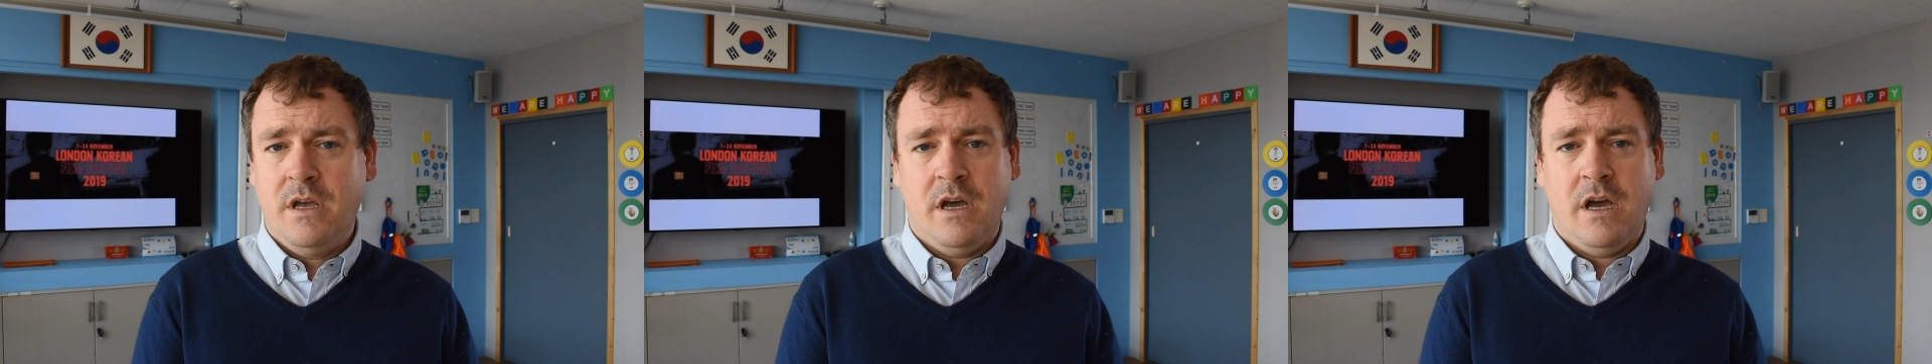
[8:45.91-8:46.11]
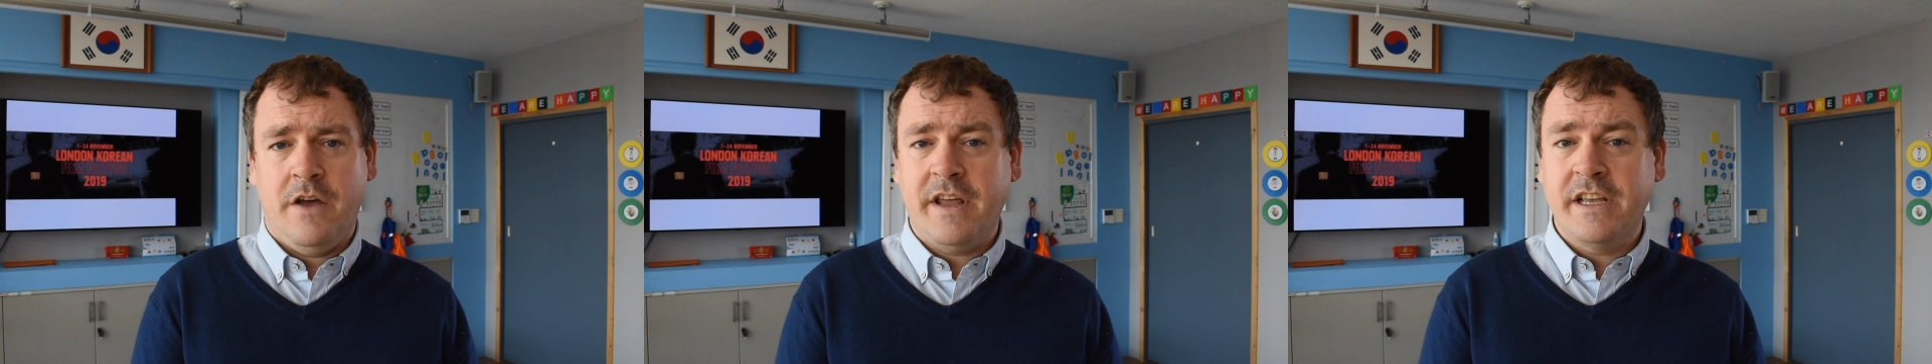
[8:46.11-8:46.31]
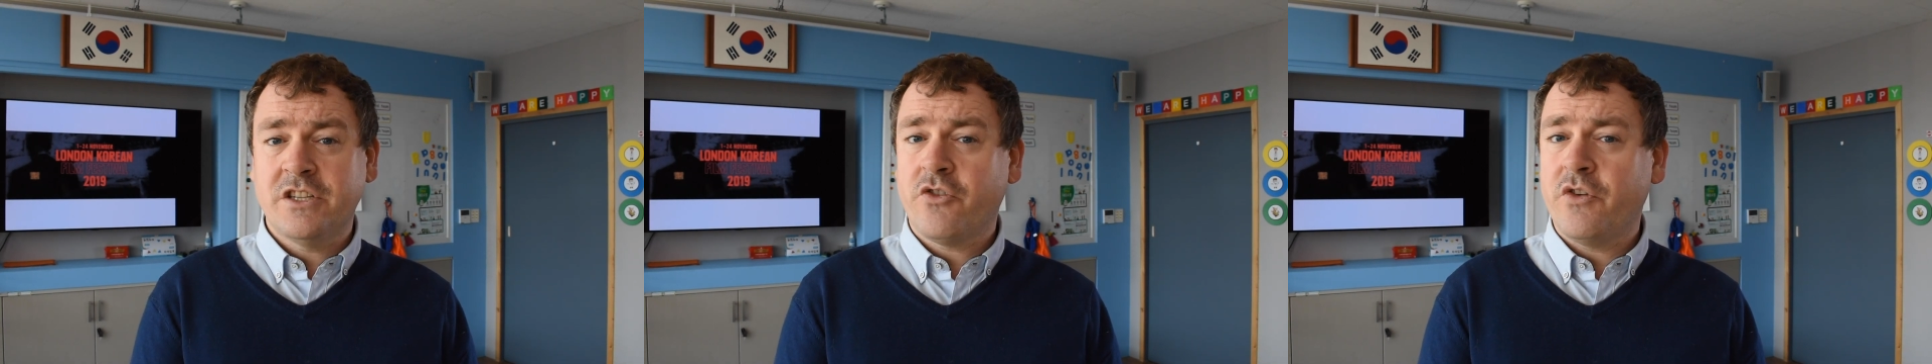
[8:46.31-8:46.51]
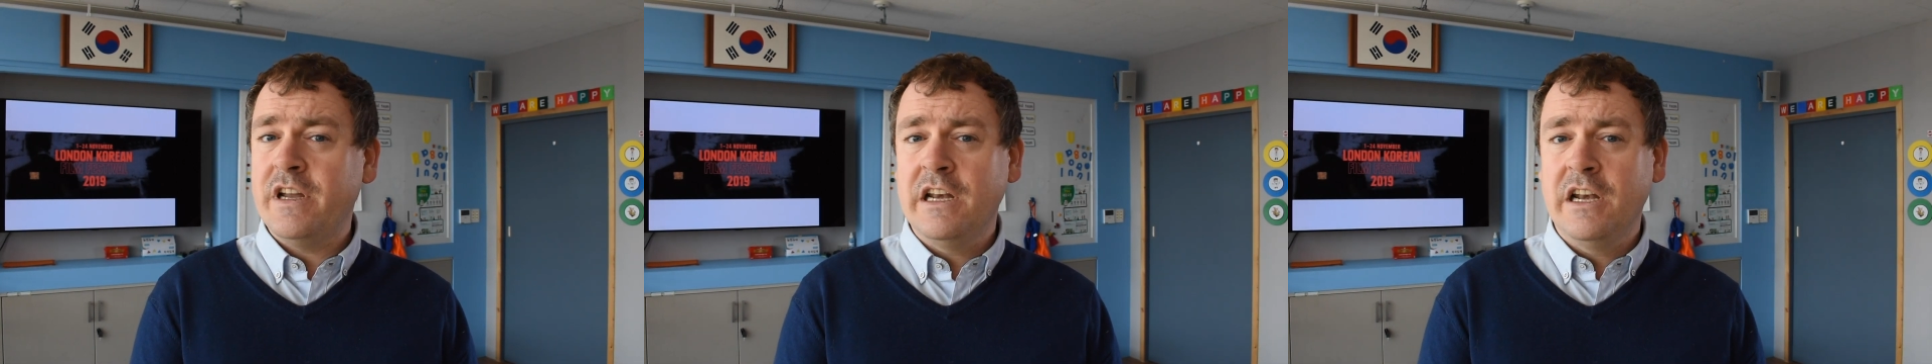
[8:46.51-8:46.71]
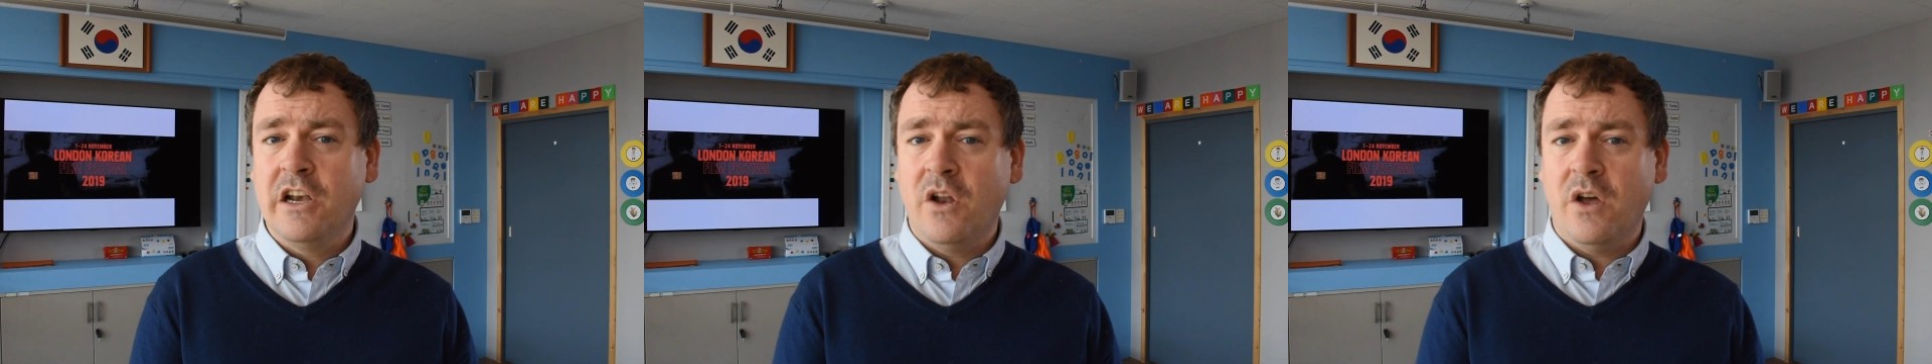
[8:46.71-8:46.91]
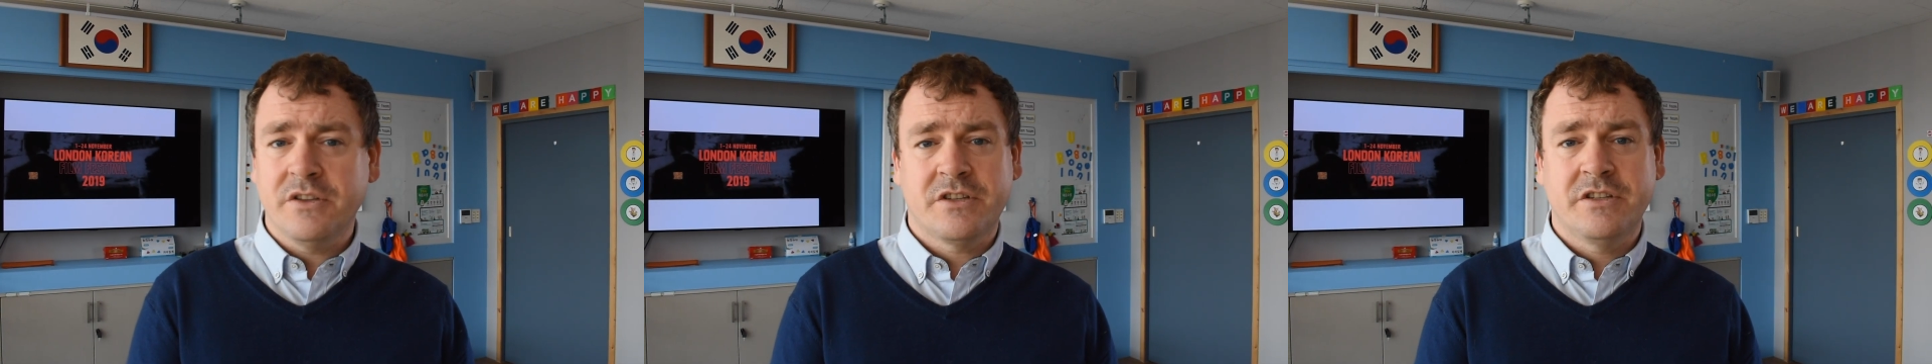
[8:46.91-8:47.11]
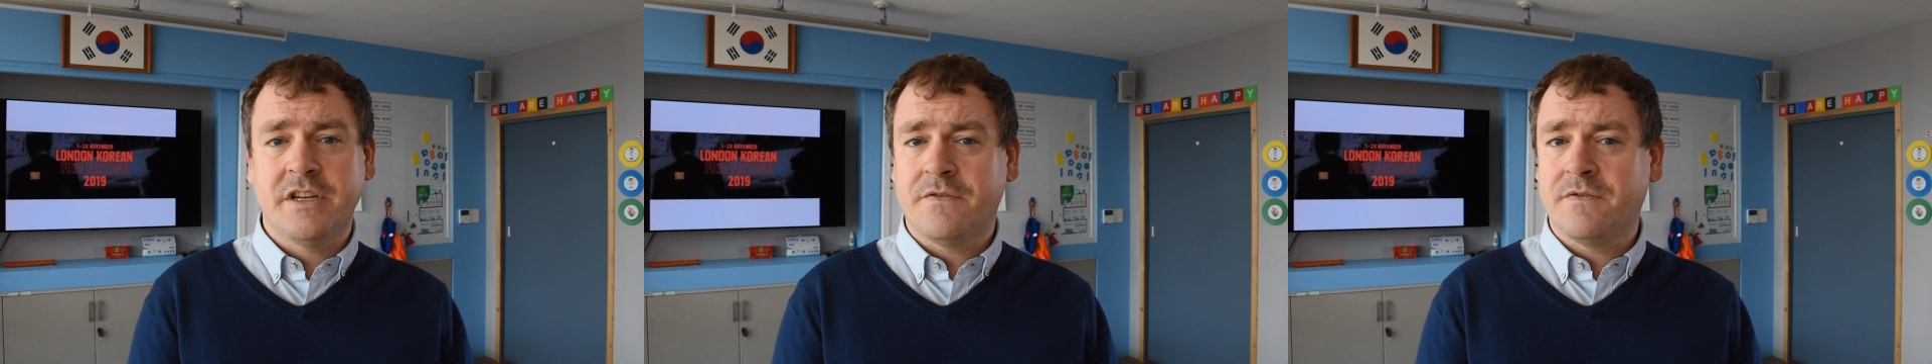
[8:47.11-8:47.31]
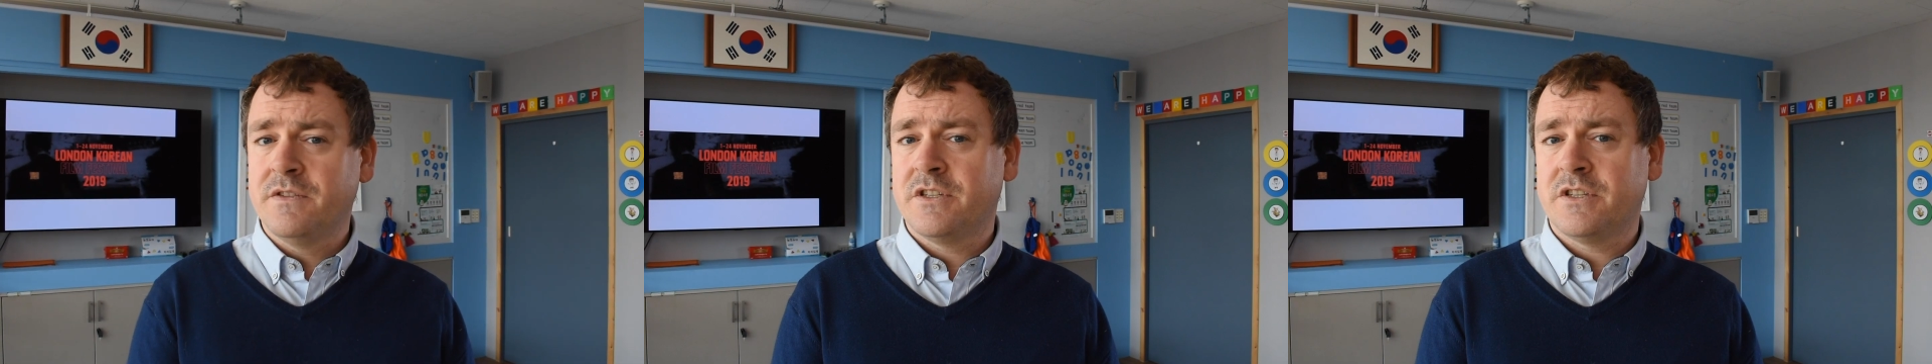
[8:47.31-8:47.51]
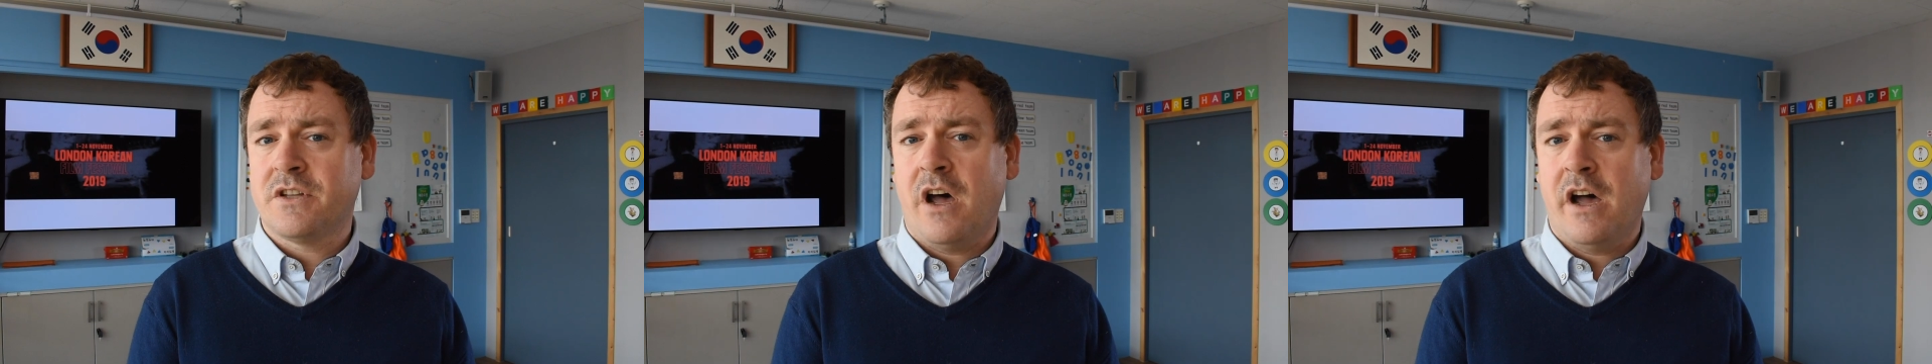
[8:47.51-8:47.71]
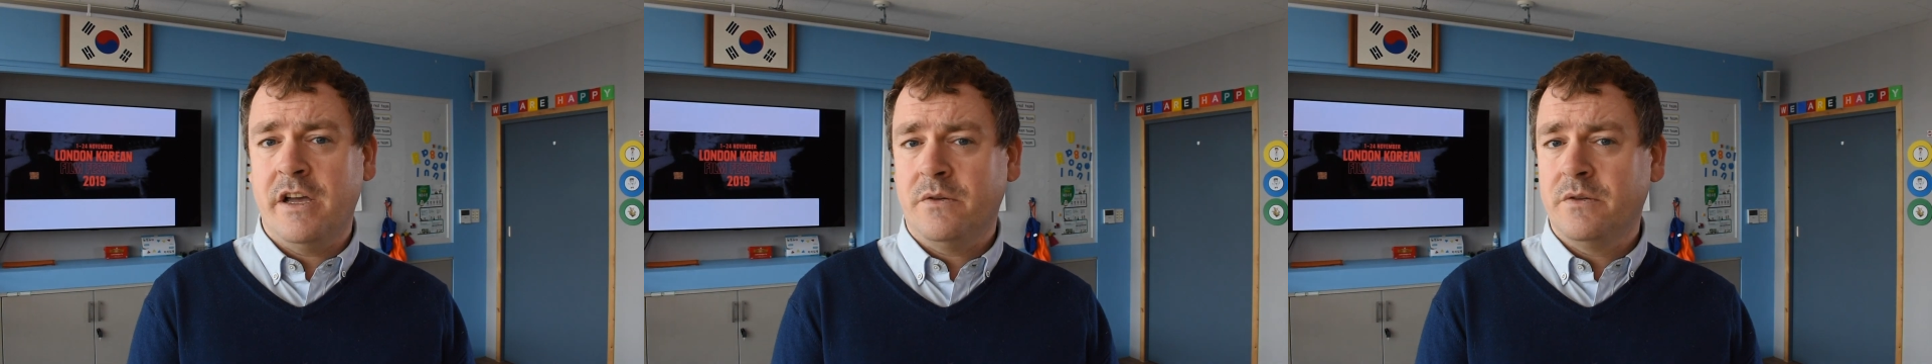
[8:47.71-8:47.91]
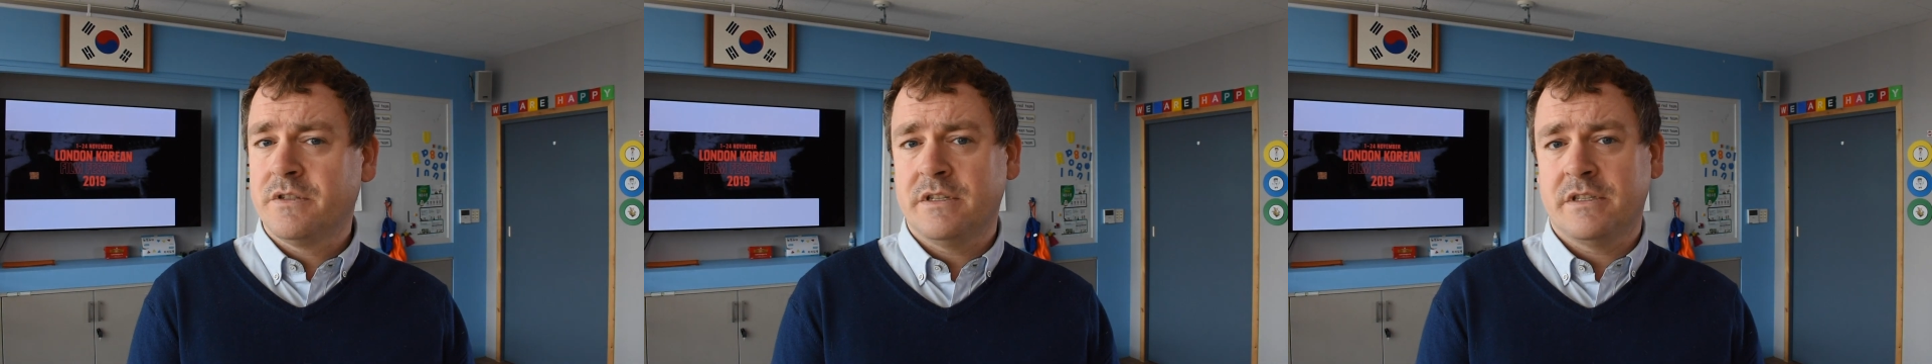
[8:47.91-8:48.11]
They screen lots of different styles